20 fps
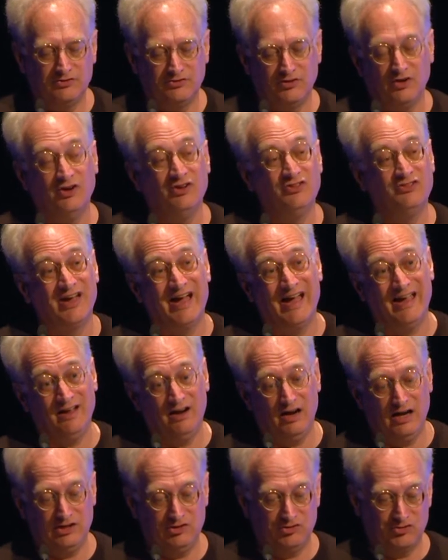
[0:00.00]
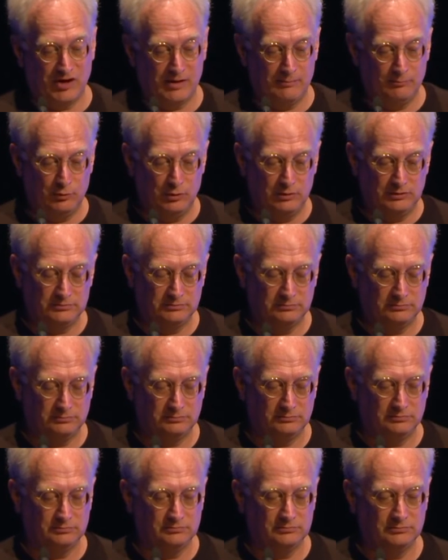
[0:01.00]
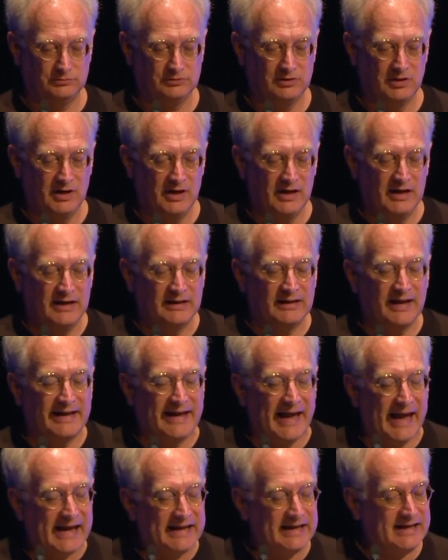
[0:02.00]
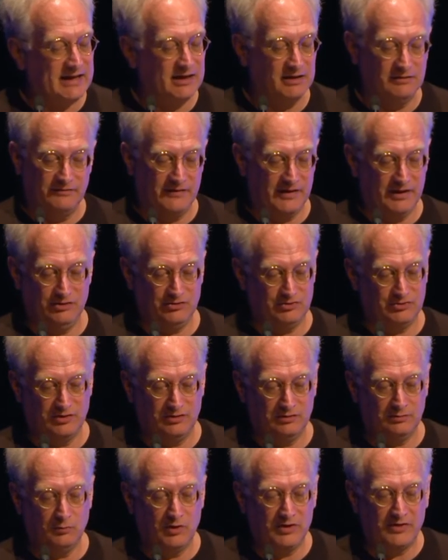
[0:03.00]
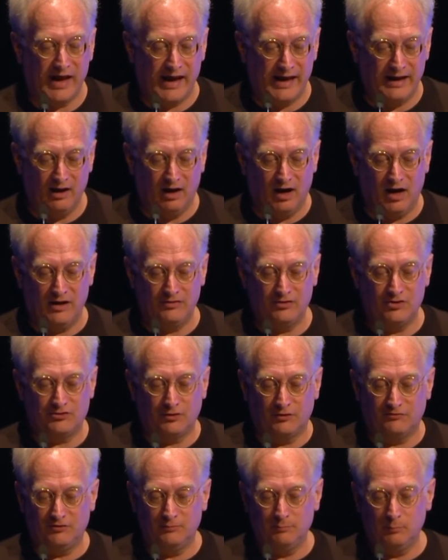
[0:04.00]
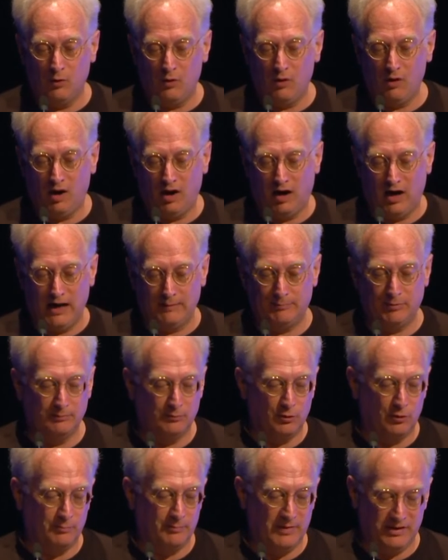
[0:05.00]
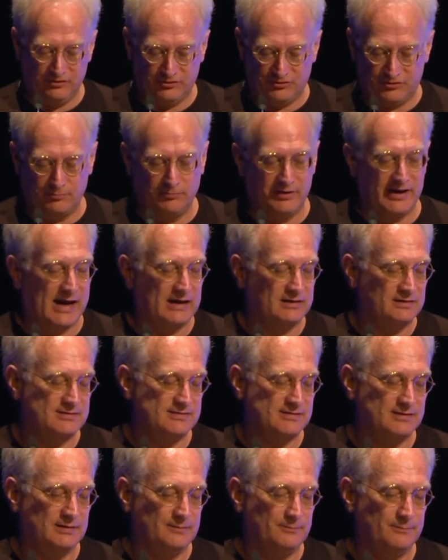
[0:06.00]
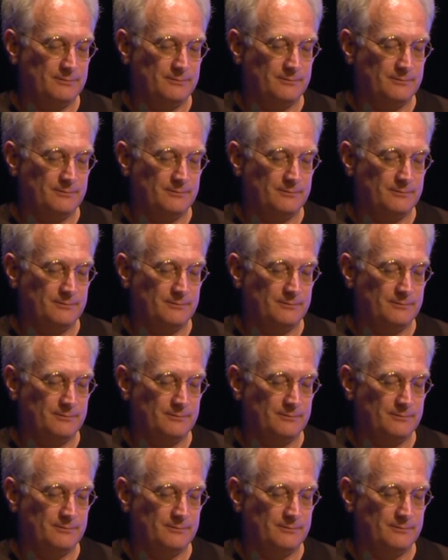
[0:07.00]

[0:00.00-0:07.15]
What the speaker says: return to AI in general. Like any innovation, with AI, there's often more hype and more myths than reality.